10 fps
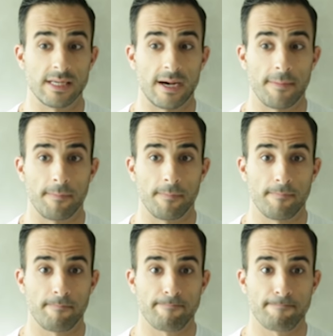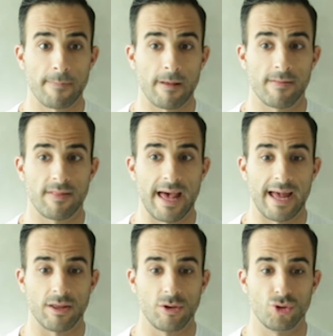
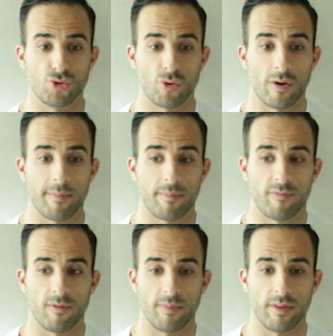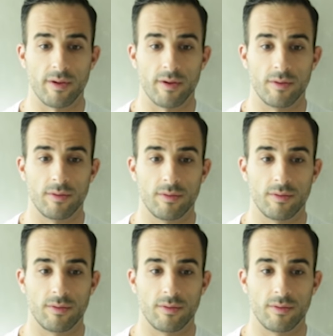that you draw up from the,